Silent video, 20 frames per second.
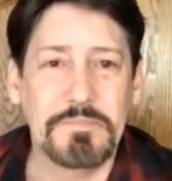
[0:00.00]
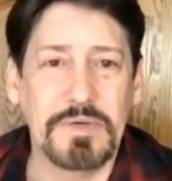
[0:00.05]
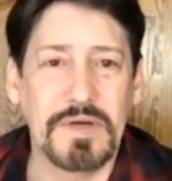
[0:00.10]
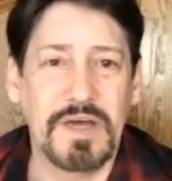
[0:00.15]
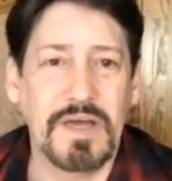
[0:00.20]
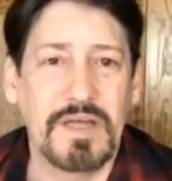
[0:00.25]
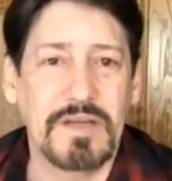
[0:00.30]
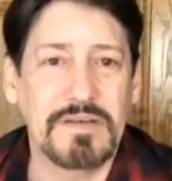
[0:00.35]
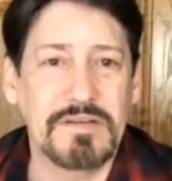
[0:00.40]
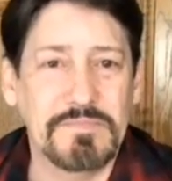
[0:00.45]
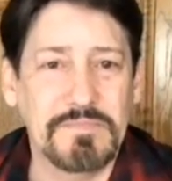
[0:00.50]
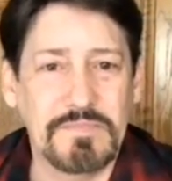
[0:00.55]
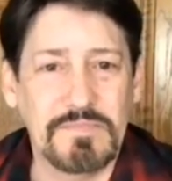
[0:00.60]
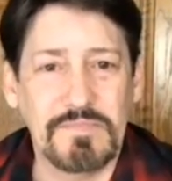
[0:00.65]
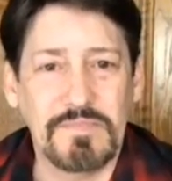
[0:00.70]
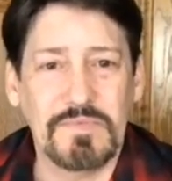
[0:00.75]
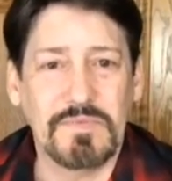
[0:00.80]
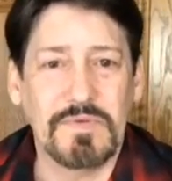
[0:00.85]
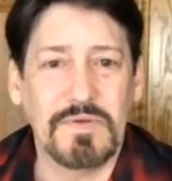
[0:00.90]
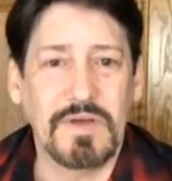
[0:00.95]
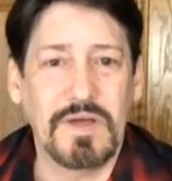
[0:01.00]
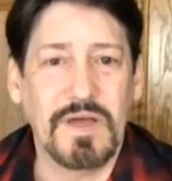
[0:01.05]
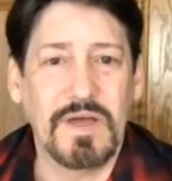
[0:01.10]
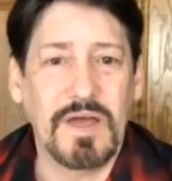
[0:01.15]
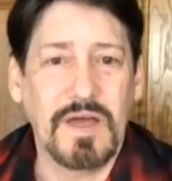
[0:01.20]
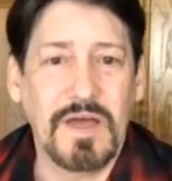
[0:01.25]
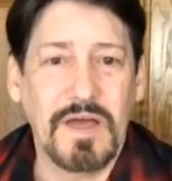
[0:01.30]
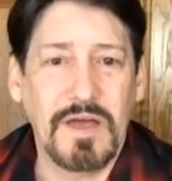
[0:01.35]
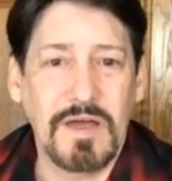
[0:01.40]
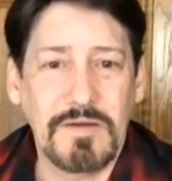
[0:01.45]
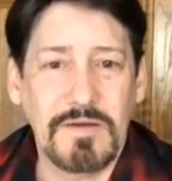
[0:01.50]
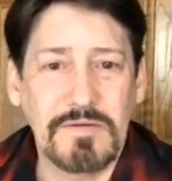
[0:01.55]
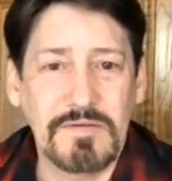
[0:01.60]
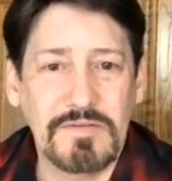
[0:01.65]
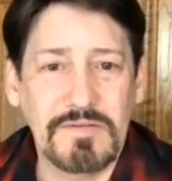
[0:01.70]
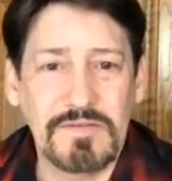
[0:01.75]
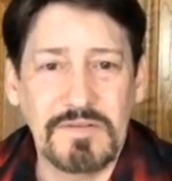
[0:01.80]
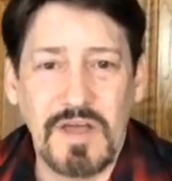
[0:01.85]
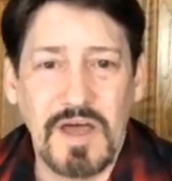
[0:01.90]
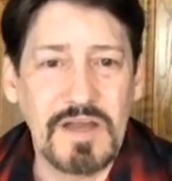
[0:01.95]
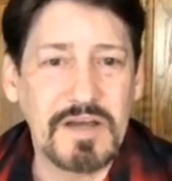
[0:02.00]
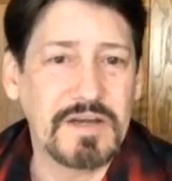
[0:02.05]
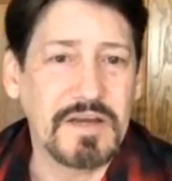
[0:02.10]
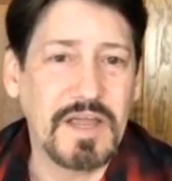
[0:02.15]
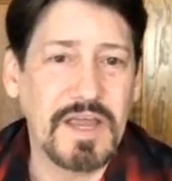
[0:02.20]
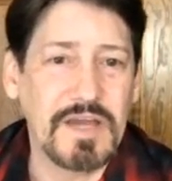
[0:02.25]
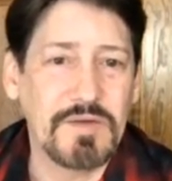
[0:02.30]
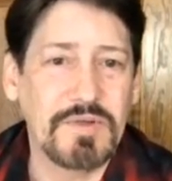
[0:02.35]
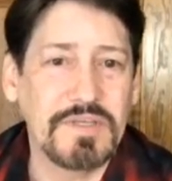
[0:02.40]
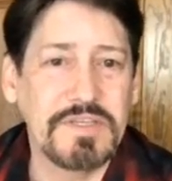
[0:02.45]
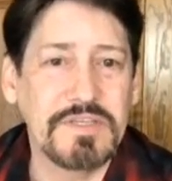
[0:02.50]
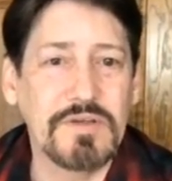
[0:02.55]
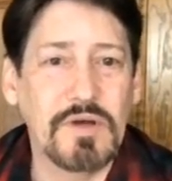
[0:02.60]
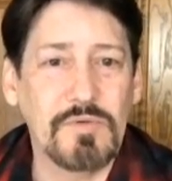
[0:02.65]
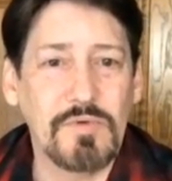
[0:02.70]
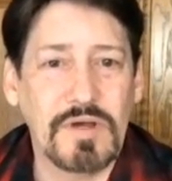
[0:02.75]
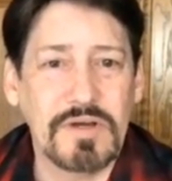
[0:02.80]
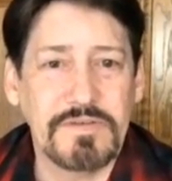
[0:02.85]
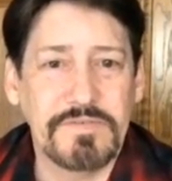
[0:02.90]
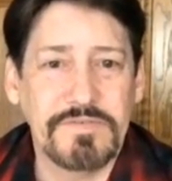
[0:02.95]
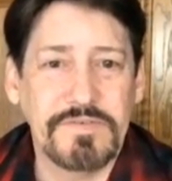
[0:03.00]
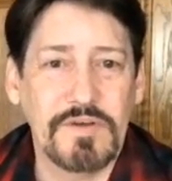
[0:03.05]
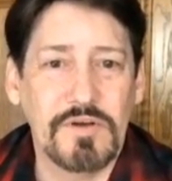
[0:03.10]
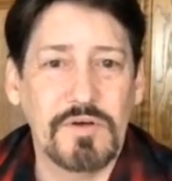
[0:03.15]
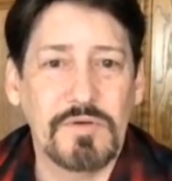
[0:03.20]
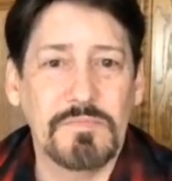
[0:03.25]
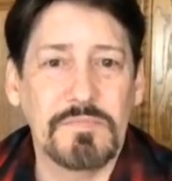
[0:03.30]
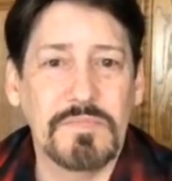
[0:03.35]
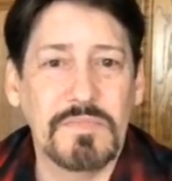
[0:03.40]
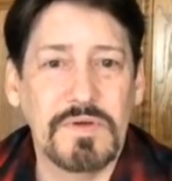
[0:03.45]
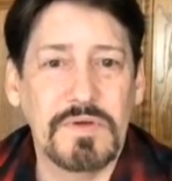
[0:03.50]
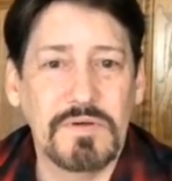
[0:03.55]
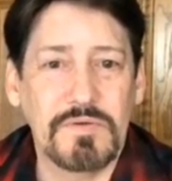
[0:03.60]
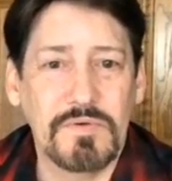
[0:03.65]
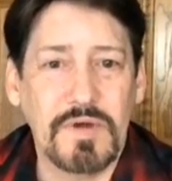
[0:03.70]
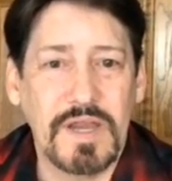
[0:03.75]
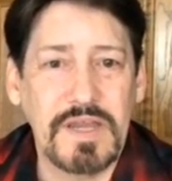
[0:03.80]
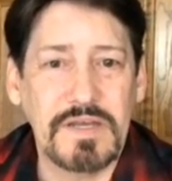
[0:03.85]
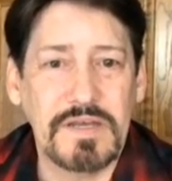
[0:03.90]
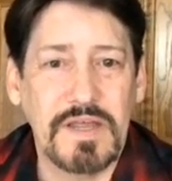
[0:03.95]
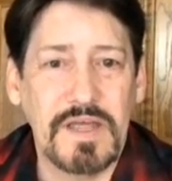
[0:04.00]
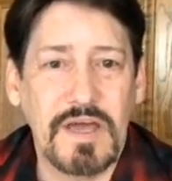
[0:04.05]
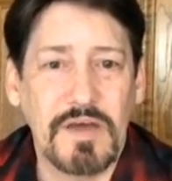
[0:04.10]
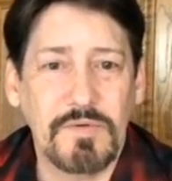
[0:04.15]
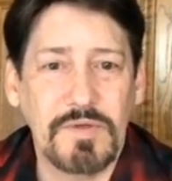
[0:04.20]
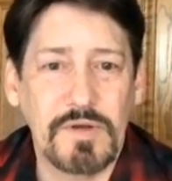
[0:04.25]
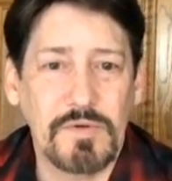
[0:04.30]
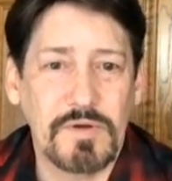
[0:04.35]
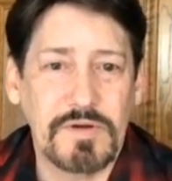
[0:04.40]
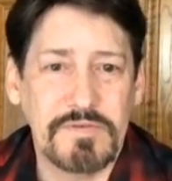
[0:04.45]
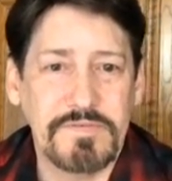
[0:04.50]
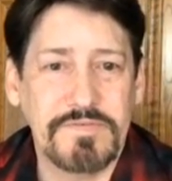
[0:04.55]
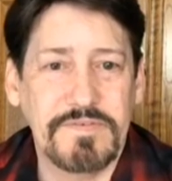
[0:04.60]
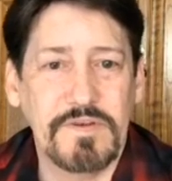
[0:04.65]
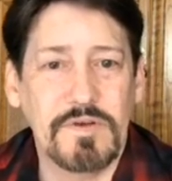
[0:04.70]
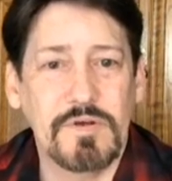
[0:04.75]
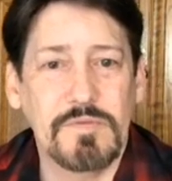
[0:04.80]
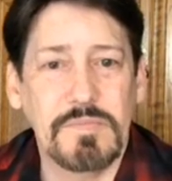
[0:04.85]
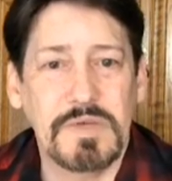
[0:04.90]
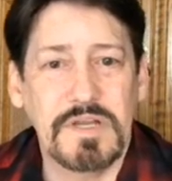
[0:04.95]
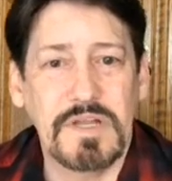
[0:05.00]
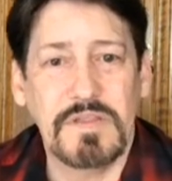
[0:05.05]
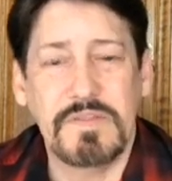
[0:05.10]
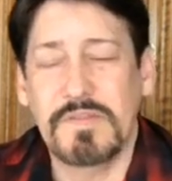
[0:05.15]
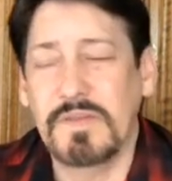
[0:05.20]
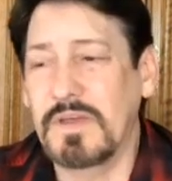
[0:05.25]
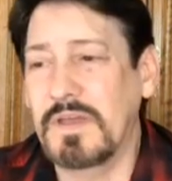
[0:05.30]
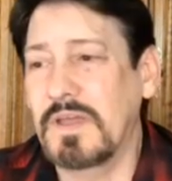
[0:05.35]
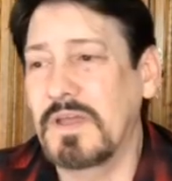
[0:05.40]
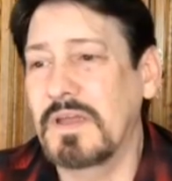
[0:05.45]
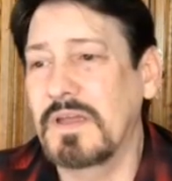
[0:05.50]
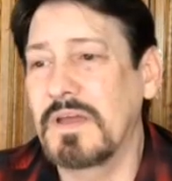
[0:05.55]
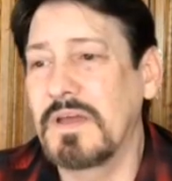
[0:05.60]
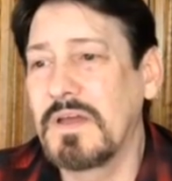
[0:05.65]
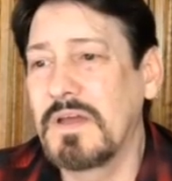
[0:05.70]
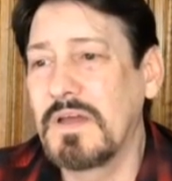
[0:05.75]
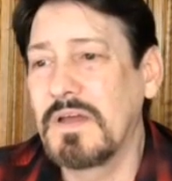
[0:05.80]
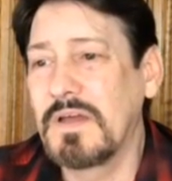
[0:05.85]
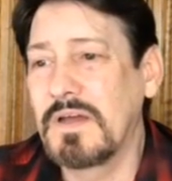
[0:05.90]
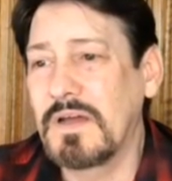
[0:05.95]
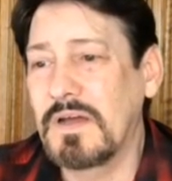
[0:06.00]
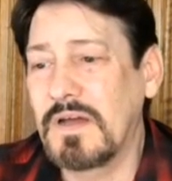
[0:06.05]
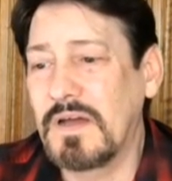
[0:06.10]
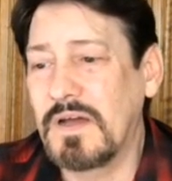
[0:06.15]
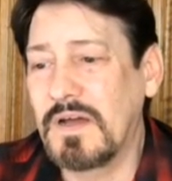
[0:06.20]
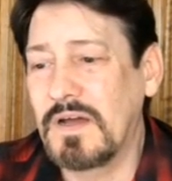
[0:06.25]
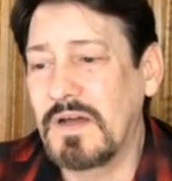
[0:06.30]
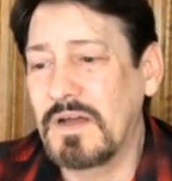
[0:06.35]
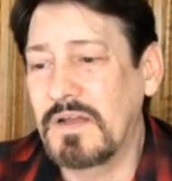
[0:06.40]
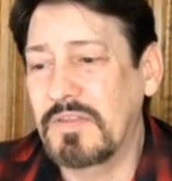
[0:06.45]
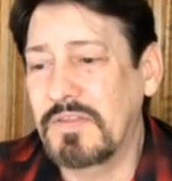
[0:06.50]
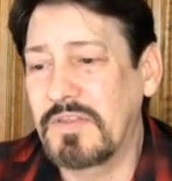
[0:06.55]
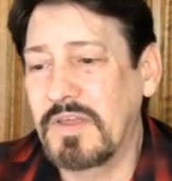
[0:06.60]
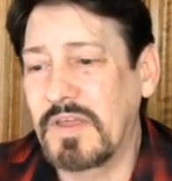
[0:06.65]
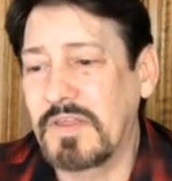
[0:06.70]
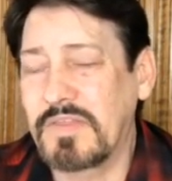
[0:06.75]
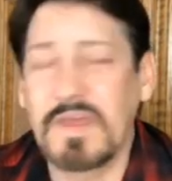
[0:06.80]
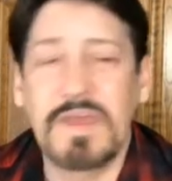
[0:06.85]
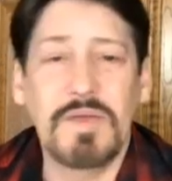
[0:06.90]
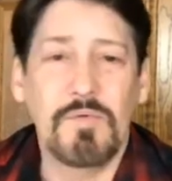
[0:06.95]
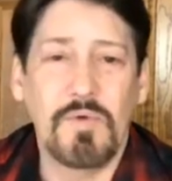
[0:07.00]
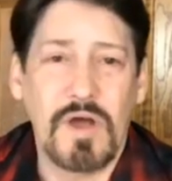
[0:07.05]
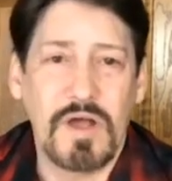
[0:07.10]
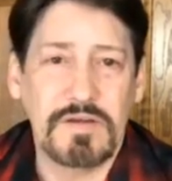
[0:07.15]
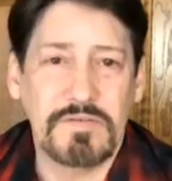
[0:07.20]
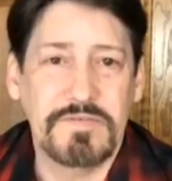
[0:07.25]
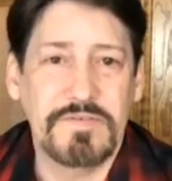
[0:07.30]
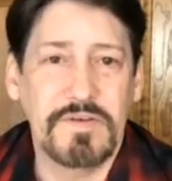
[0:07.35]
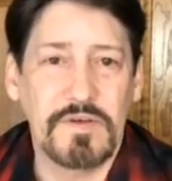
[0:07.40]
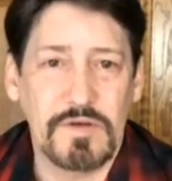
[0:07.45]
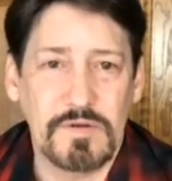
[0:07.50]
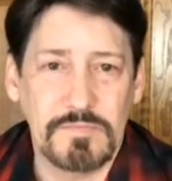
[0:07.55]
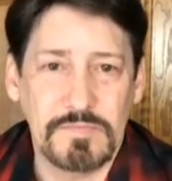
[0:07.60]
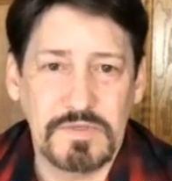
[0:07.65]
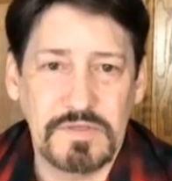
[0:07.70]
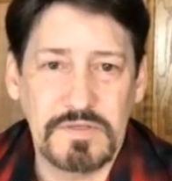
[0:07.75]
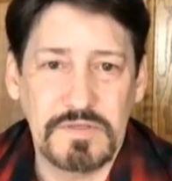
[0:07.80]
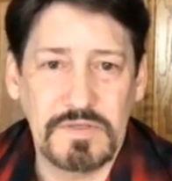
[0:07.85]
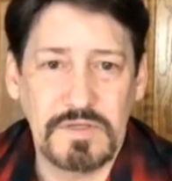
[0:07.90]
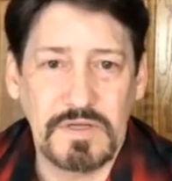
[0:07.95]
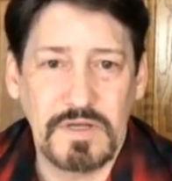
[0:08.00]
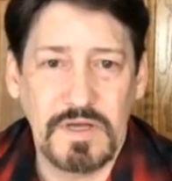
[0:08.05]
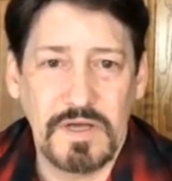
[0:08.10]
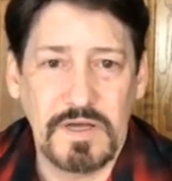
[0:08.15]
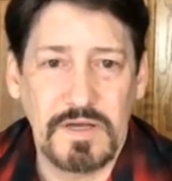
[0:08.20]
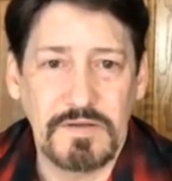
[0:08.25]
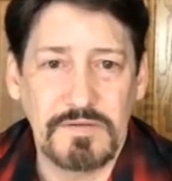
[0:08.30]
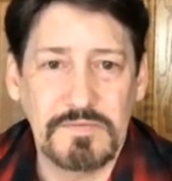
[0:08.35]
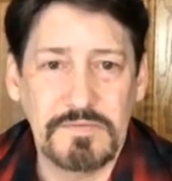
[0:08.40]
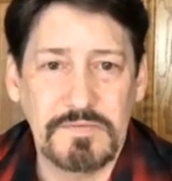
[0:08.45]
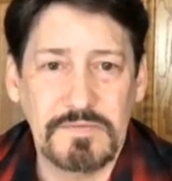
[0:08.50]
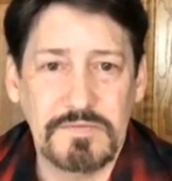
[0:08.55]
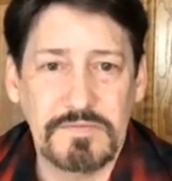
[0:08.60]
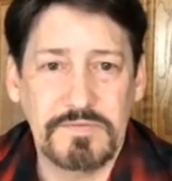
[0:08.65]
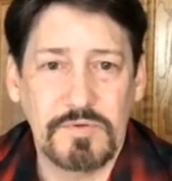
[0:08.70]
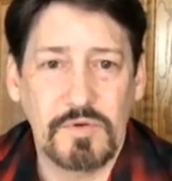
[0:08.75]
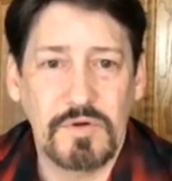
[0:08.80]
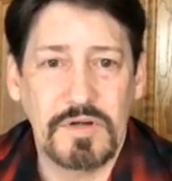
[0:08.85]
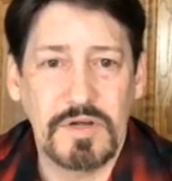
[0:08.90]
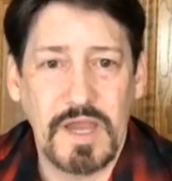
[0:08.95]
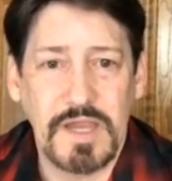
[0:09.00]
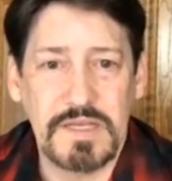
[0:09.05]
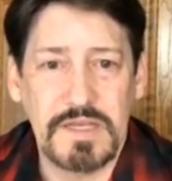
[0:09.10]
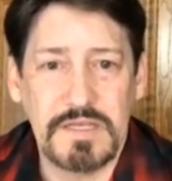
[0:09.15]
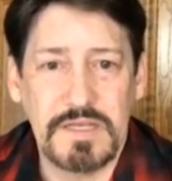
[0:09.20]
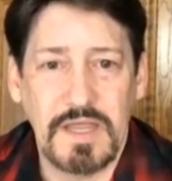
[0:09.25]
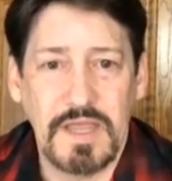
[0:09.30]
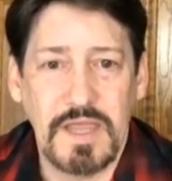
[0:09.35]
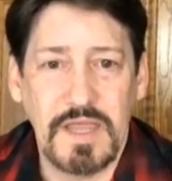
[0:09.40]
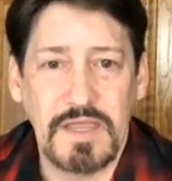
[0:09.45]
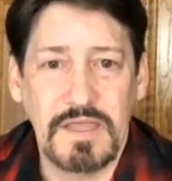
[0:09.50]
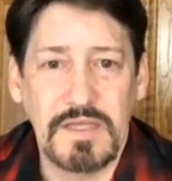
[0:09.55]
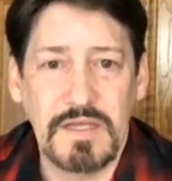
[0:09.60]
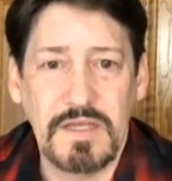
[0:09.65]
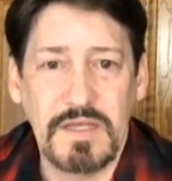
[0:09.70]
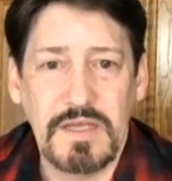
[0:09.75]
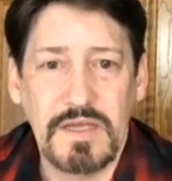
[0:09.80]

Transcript: but Lana and I really don't want to film right now. We don't want to film anything that they want filmed for 90 day.